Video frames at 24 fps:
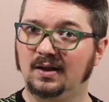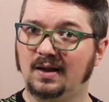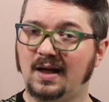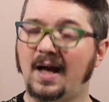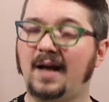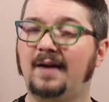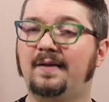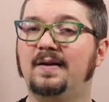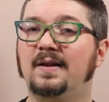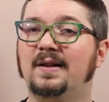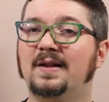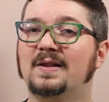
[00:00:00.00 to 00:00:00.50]

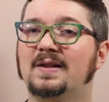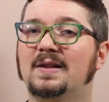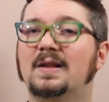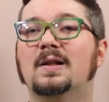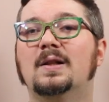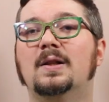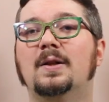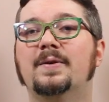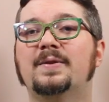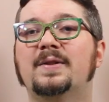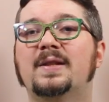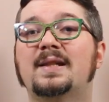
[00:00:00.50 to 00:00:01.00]
acting as the
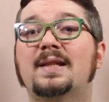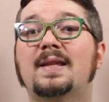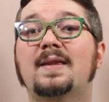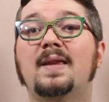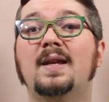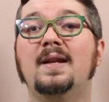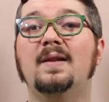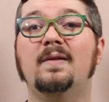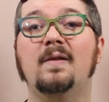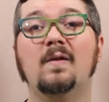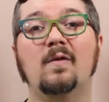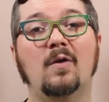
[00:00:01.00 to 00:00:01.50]
closest
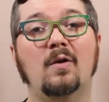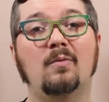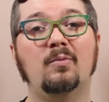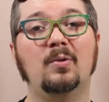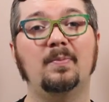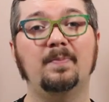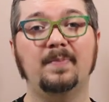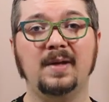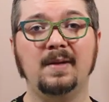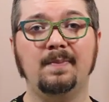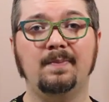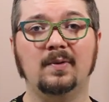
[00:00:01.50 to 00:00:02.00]
thing to normal
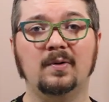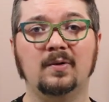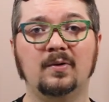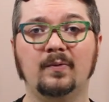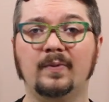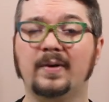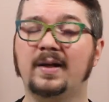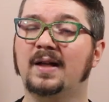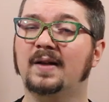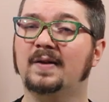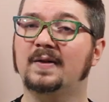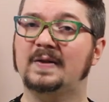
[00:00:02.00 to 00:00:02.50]
people
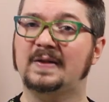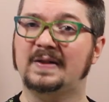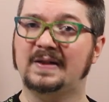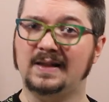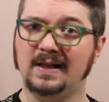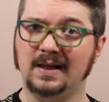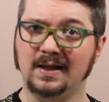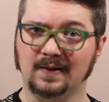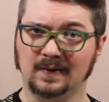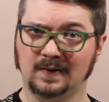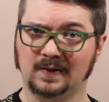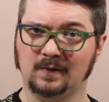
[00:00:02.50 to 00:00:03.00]
we get to
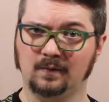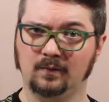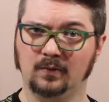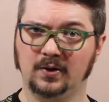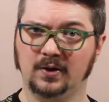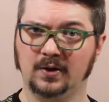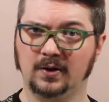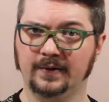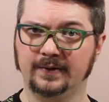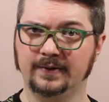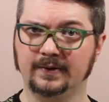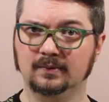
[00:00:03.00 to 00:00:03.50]
see in this
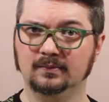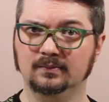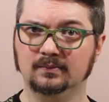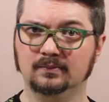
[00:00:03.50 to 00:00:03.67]
world.